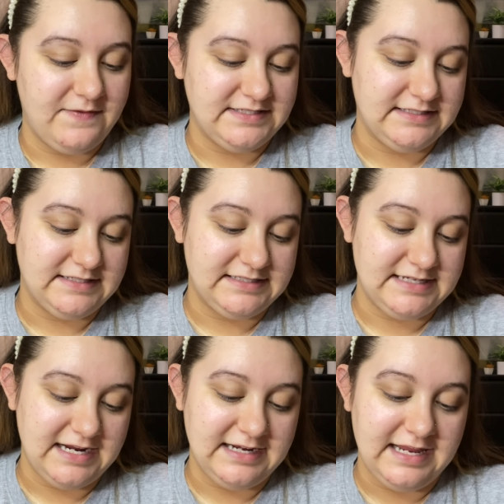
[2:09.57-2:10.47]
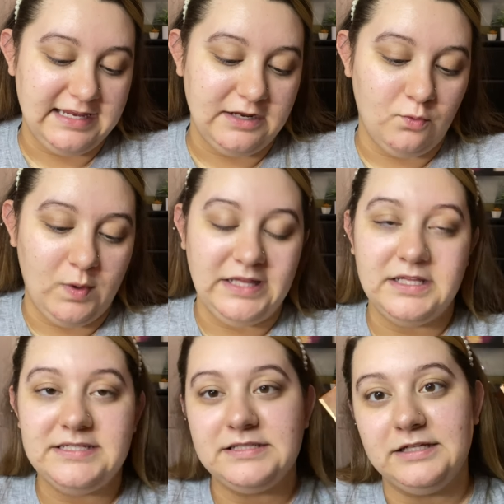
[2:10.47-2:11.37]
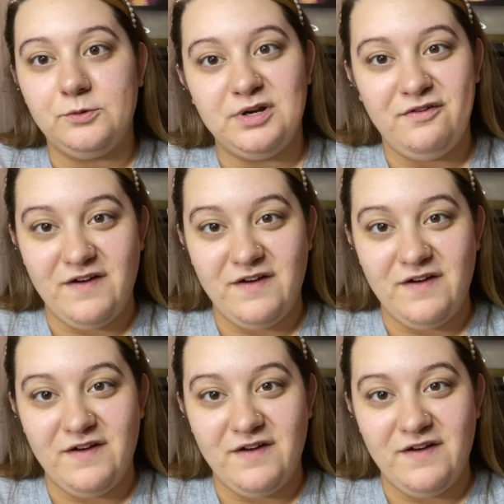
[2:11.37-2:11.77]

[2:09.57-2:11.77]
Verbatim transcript: This is the Stay Naked Weightless Liquid